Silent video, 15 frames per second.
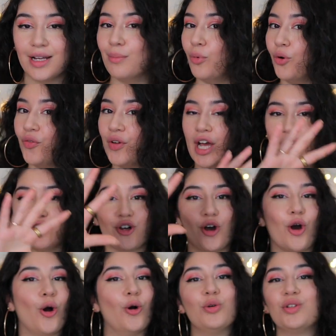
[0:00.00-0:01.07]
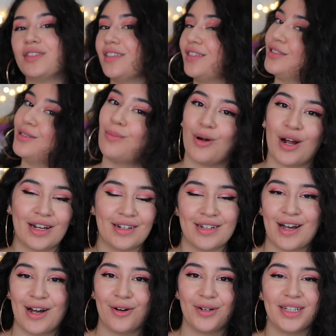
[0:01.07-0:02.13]
Morphe has a whole sister brand
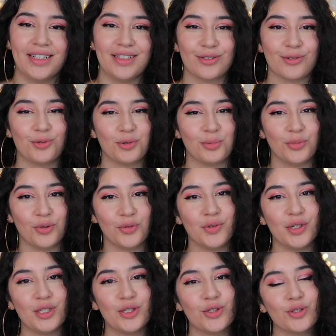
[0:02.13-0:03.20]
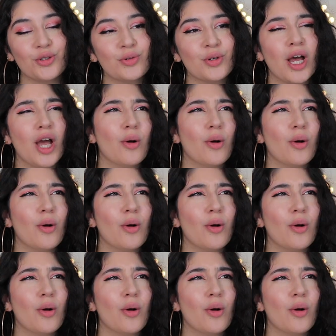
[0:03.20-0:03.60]
now. It is called Morphe 2.